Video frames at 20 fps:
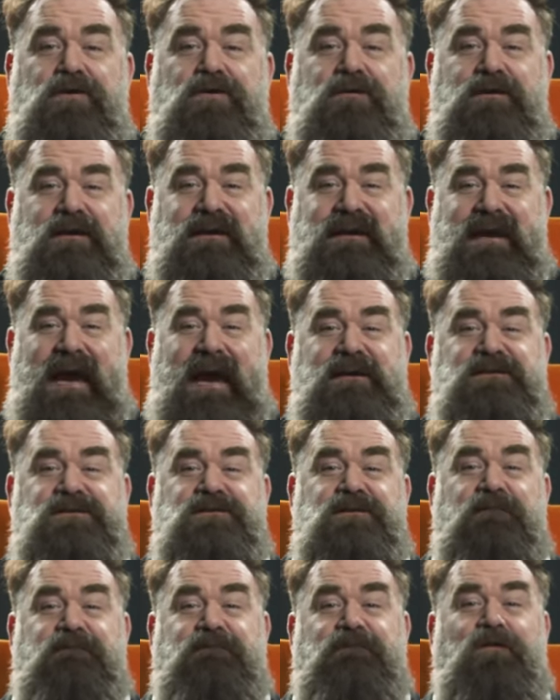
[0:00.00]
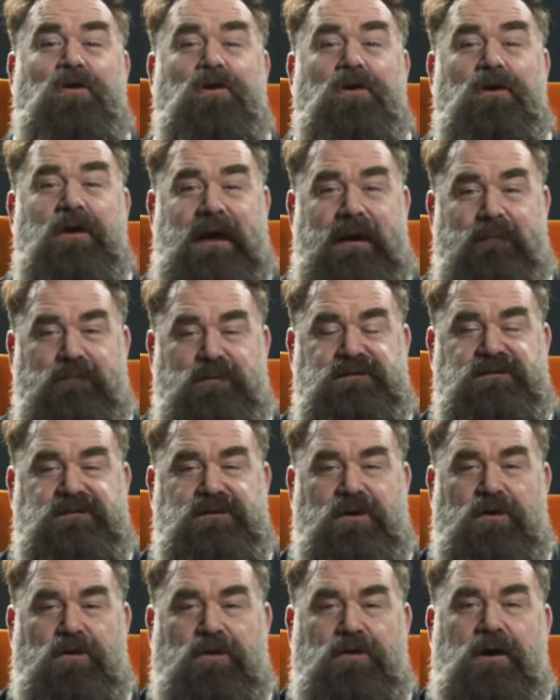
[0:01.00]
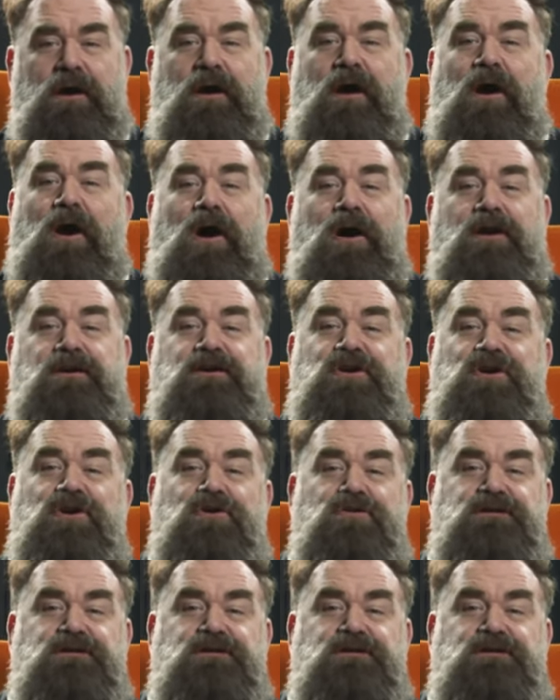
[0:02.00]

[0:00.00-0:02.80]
Now you can catch the full episode on